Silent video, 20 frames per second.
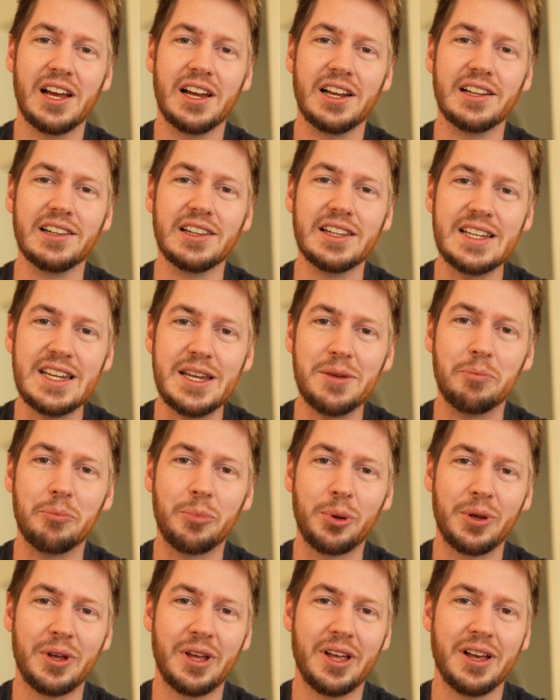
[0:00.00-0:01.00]
leap
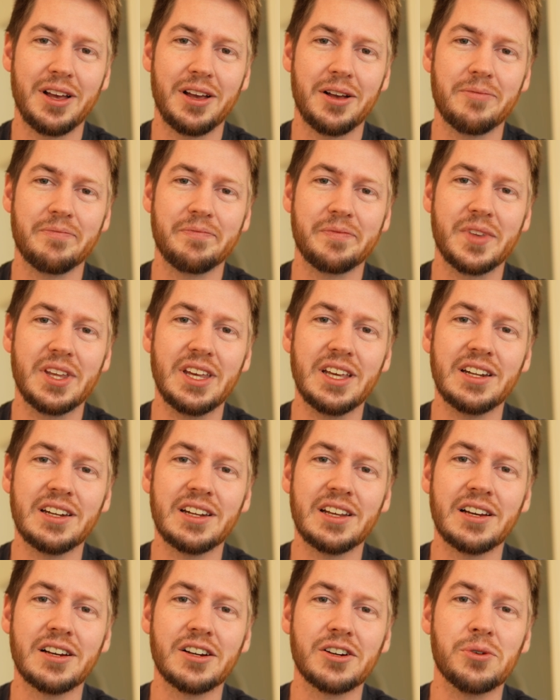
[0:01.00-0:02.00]

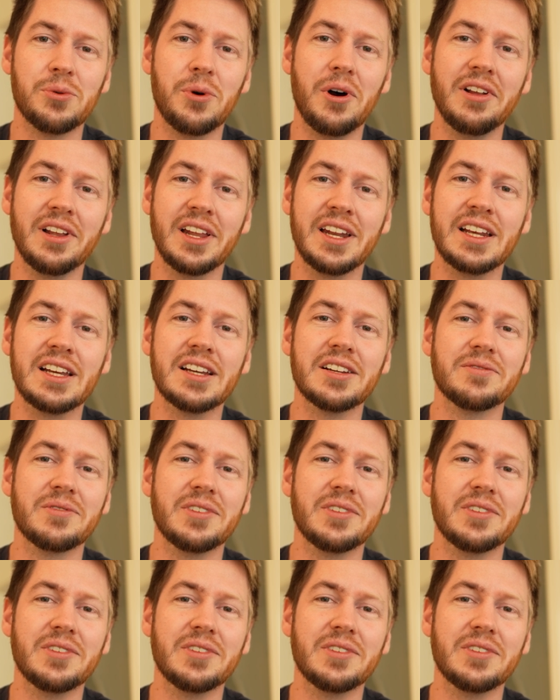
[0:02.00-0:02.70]
in quality.